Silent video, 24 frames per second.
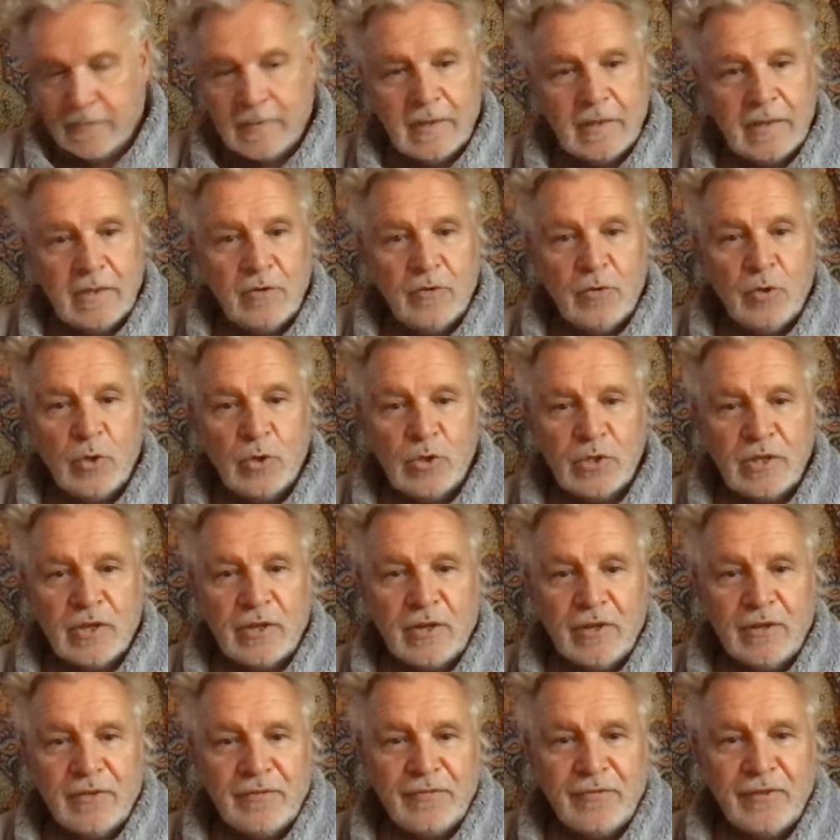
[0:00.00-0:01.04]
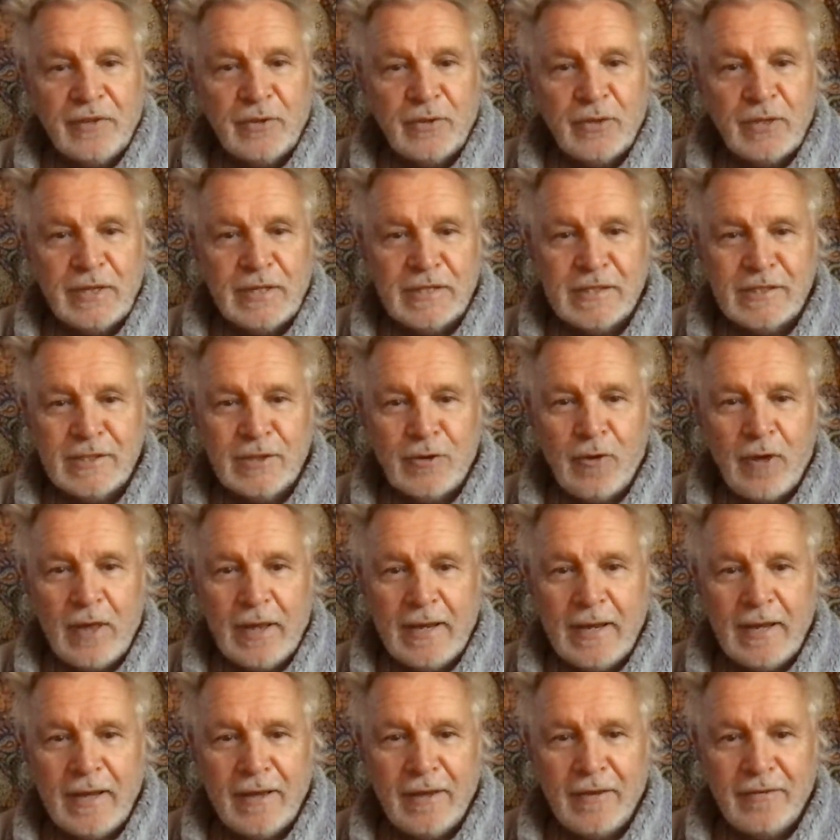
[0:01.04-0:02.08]
You're also going to feel that it's not
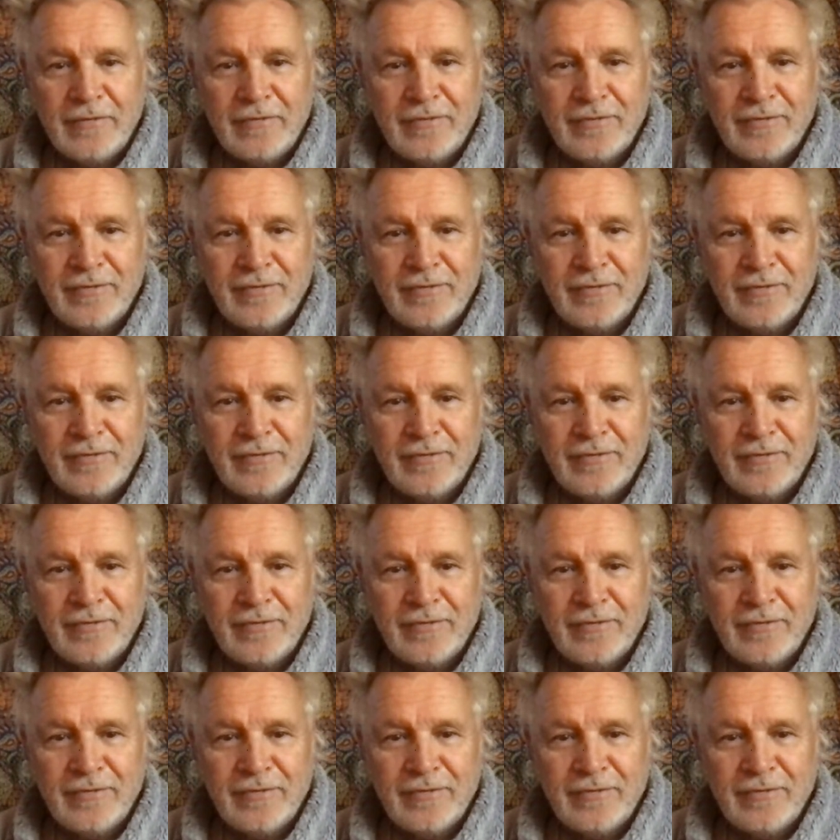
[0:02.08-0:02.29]
enough.